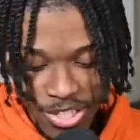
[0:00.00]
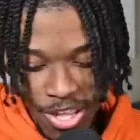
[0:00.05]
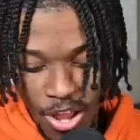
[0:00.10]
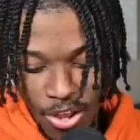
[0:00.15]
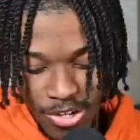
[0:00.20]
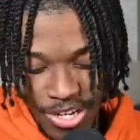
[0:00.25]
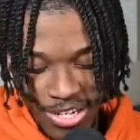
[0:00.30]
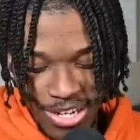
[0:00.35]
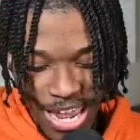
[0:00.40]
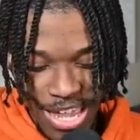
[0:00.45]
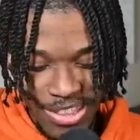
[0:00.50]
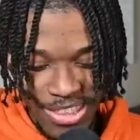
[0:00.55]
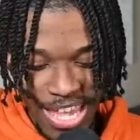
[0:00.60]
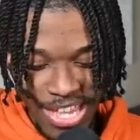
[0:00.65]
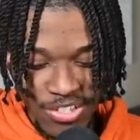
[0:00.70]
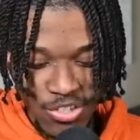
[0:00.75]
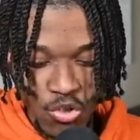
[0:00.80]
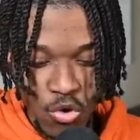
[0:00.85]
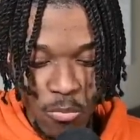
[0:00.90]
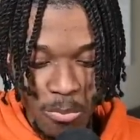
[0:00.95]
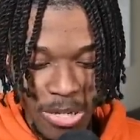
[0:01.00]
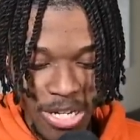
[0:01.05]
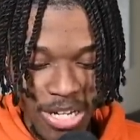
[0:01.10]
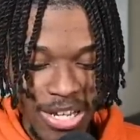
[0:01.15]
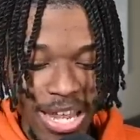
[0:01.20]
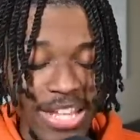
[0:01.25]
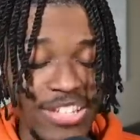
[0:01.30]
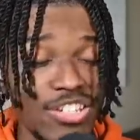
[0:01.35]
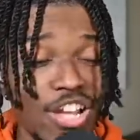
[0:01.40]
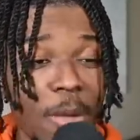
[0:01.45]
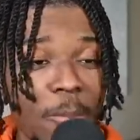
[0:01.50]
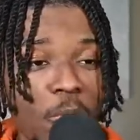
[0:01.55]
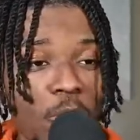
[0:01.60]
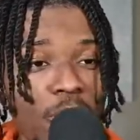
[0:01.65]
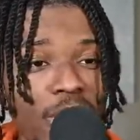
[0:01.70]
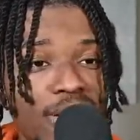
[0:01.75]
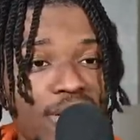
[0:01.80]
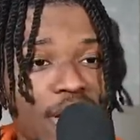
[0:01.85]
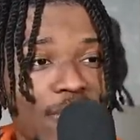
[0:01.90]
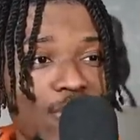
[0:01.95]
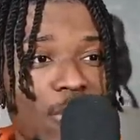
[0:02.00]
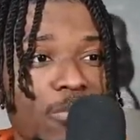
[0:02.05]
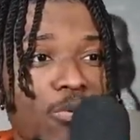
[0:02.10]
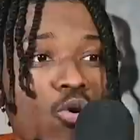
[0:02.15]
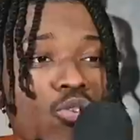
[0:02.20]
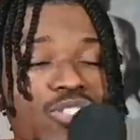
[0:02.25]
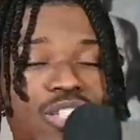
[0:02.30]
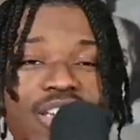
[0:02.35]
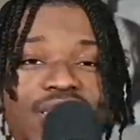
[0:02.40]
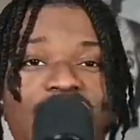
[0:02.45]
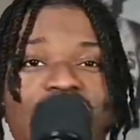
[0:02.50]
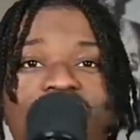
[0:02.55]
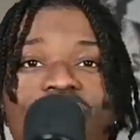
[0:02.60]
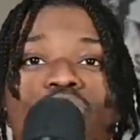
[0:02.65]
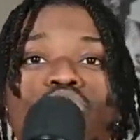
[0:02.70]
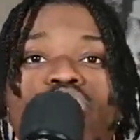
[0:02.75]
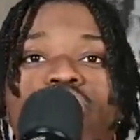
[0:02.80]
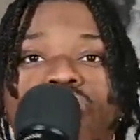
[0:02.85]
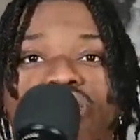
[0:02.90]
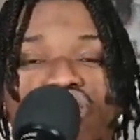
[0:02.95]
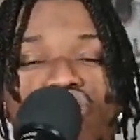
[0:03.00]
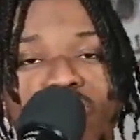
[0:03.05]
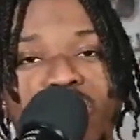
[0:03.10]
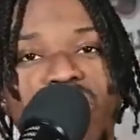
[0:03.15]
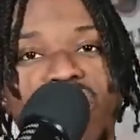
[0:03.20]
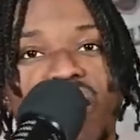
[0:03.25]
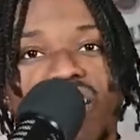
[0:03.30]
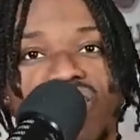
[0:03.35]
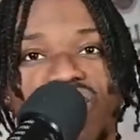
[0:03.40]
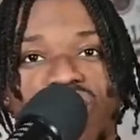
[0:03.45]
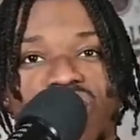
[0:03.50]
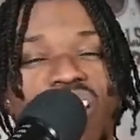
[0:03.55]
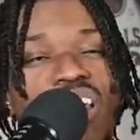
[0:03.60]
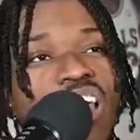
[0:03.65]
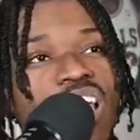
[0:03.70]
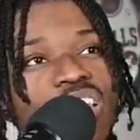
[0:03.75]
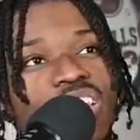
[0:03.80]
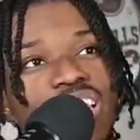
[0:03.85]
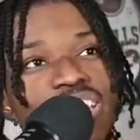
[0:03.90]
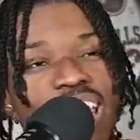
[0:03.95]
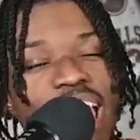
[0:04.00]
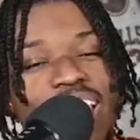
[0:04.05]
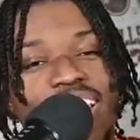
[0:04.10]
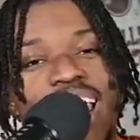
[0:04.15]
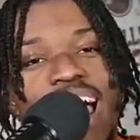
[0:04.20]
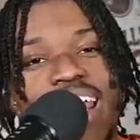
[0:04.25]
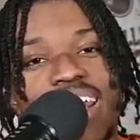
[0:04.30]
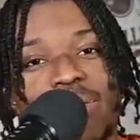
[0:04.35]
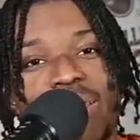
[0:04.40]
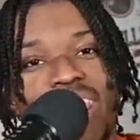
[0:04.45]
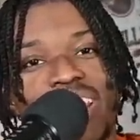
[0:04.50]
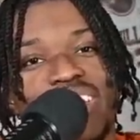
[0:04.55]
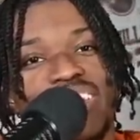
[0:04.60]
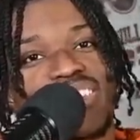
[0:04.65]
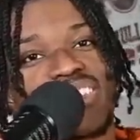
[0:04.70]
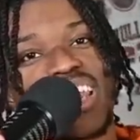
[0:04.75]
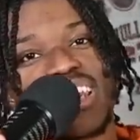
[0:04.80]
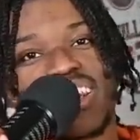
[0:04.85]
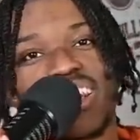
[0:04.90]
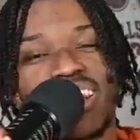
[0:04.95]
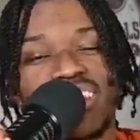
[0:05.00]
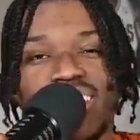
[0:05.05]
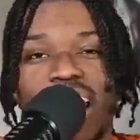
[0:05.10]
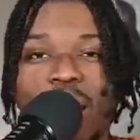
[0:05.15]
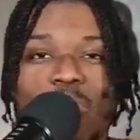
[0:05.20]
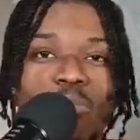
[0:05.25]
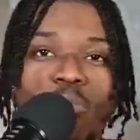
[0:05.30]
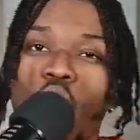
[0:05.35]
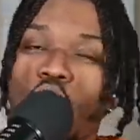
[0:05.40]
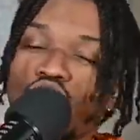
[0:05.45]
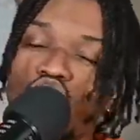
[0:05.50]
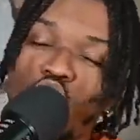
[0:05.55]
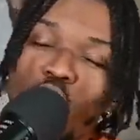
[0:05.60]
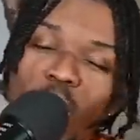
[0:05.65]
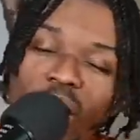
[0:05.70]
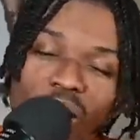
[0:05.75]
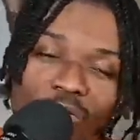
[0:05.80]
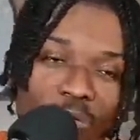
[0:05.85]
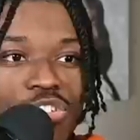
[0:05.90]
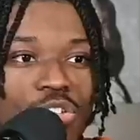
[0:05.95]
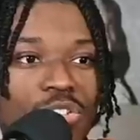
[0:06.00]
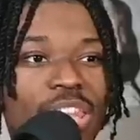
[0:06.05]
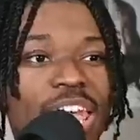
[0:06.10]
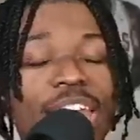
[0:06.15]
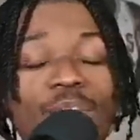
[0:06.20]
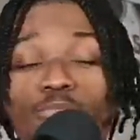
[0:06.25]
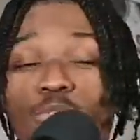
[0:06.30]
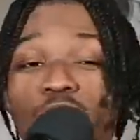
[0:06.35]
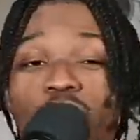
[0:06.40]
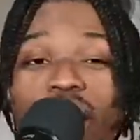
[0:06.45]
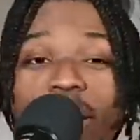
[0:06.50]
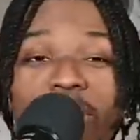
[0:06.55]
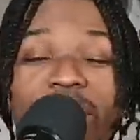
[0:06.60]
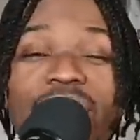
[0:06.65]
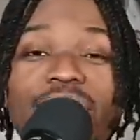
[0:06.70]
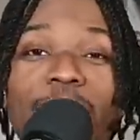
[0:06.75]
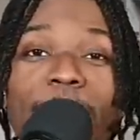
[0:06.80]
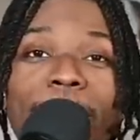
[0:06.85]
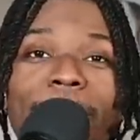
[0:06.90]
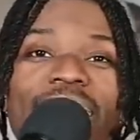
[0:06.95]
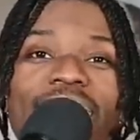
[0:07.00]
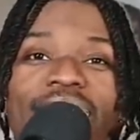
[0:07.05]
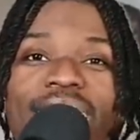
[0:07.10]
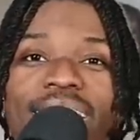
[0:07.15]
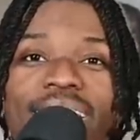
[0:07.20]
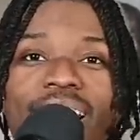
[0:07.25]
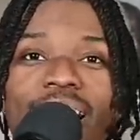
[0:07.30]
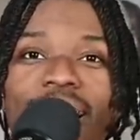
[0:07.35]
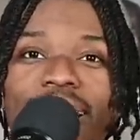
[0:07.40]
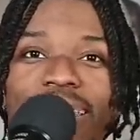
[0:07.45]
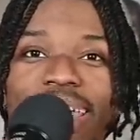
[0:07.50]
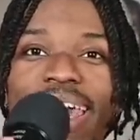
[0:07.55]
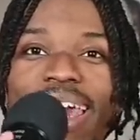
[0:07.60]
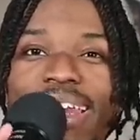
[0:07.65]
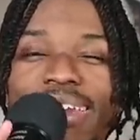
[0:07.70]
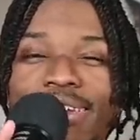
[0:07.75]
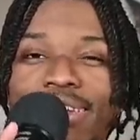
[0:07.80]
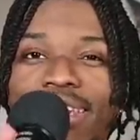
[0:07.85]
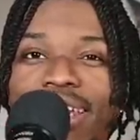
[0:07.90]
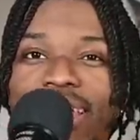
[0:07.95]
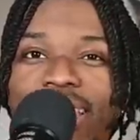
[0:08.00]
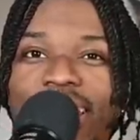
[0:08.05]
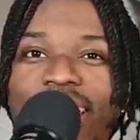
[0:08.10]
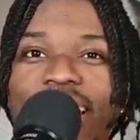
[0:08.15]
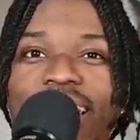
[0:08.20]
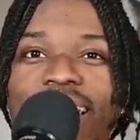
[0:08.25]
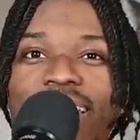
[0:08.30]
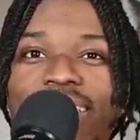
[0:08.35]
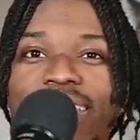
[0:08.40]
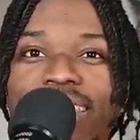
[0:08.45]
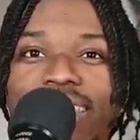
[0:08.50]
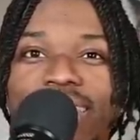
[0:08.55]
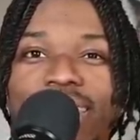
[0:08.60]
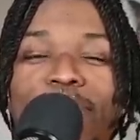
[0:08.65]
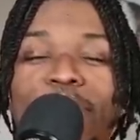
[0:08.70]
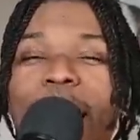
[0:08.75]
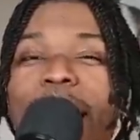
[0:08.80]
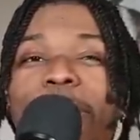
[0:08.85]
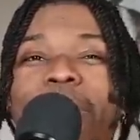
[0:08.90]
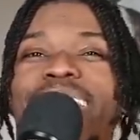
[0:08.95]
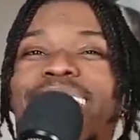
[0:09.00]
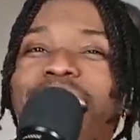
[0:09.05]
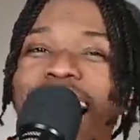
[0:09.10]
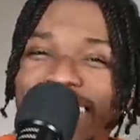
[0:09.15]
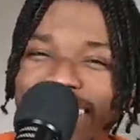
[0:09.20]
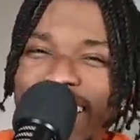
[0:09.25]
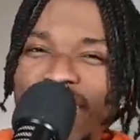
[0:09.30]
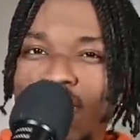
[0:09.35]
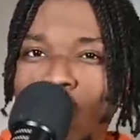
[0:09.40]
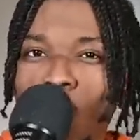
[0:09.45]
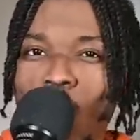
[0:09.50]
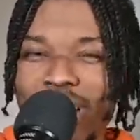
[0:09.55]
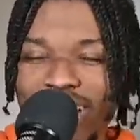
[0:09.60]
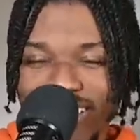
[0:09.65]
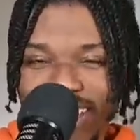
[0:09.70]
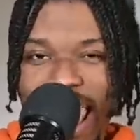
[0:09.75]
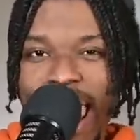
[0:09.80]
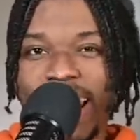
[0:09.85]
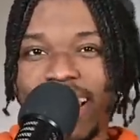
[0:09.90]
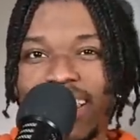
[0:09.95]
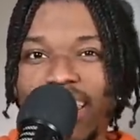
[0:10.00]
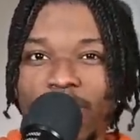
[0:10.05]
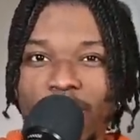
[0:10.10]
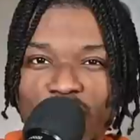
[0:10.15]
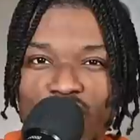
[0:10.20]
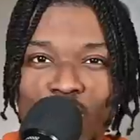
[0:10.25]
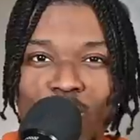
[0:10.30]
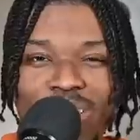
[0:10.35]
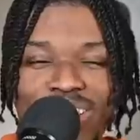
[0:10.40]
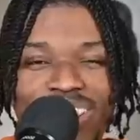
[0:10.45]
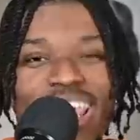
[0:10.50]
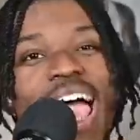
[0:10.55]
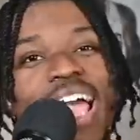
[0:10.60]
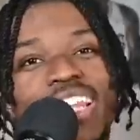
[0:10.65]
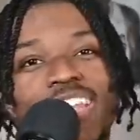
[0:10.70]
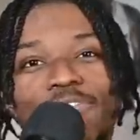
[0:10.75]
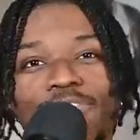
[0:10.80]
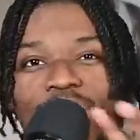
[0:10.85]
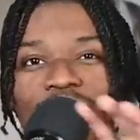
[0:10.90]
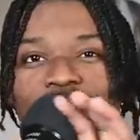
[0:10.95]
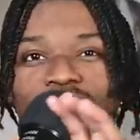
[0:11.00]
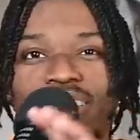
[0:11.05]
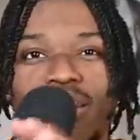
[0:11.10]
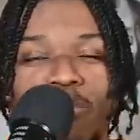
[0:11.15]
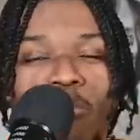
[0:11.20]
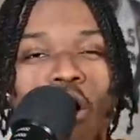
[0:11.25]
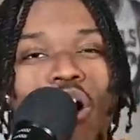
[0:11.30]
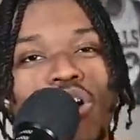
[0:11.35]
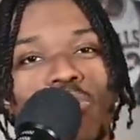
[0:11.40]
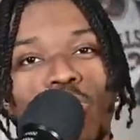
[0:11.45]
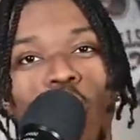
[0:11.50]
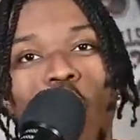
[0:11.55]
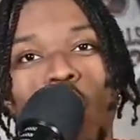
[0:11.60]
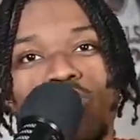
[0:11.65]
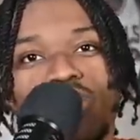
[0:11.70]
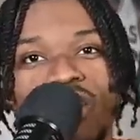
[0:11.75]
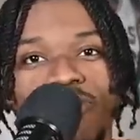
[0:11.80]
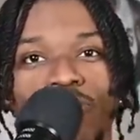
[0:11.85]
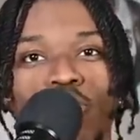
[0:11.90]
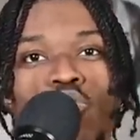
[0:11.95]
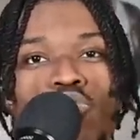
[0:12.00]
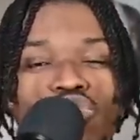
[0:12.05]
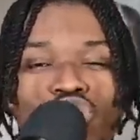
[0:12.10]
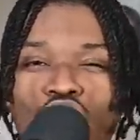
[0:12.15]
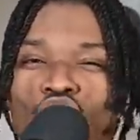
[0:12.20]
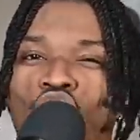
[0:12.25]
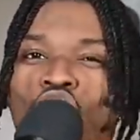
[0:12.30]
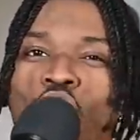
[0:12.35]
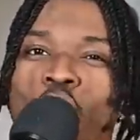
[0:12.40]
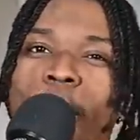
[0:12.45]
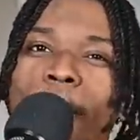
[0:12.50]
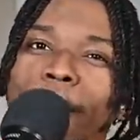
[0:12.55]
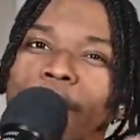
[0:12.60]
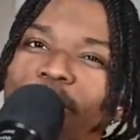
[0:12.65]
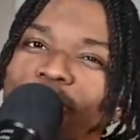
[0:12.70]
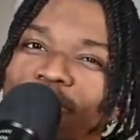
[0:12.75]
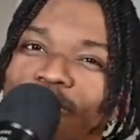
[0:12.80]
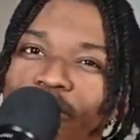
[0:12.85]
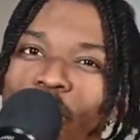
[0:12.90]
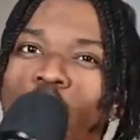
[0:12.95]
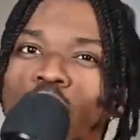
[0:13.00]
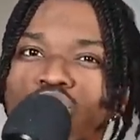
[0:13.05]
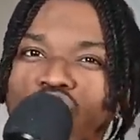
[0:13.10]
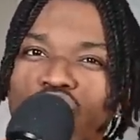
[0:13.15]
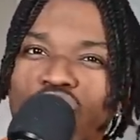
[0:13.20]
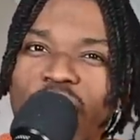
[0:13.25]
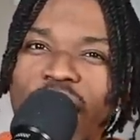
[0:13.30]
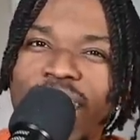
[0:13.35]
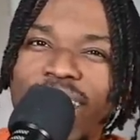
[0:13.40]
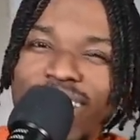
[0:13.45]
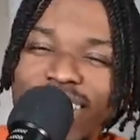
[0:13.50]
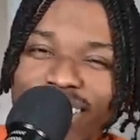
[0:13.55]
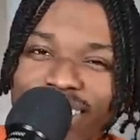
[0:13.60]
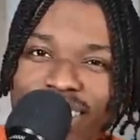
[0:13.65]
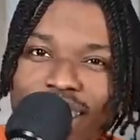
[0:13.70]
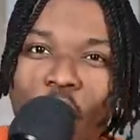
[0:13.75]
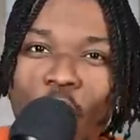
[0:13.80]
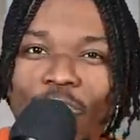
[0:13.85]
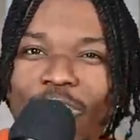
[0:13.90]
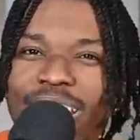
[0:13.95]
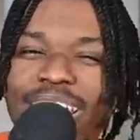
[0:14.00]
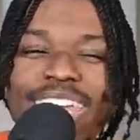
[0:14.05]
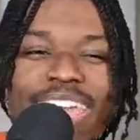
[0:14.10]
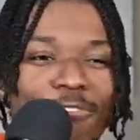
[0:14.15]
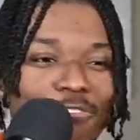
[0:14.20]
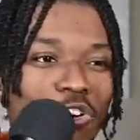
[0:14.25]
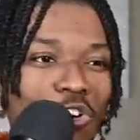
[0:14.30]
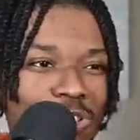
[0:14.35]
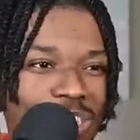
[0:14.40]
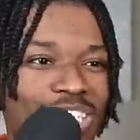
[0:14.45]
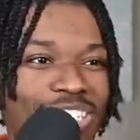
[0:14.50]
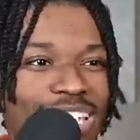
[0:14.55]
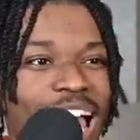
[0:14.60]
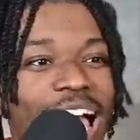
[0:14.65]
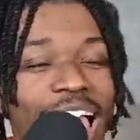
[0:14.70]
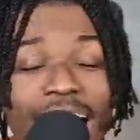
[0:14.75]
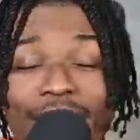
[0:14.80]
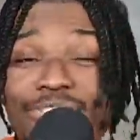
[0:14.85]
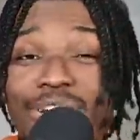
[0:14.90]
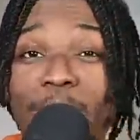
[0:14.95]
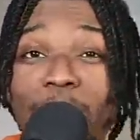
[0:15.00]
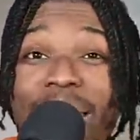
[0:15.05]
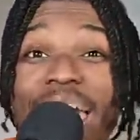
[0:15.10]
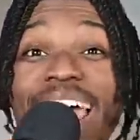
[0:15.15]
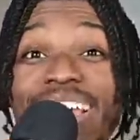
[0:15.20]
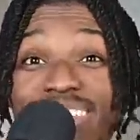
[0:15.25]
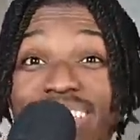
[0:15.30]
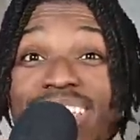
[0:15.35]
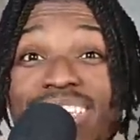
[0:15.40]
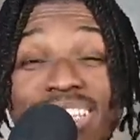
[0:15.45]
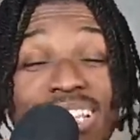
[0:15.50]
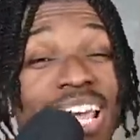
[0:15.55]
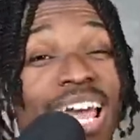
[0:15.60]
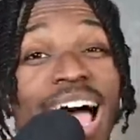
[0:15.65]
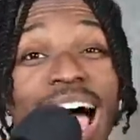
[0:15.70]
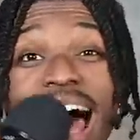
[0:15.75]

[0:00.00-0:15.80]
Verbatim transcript: No, not that soon, but the next couple weeks of the Bulls extending Vucevic because the deadline to get extended is like March, whatever. So then we're gonna be committing again to to, to maybe not this core exactly between Zach LaVine, DeMar DeRozan, and Vooch, but Vooch in itself. And again, Vooch is not having a bad season.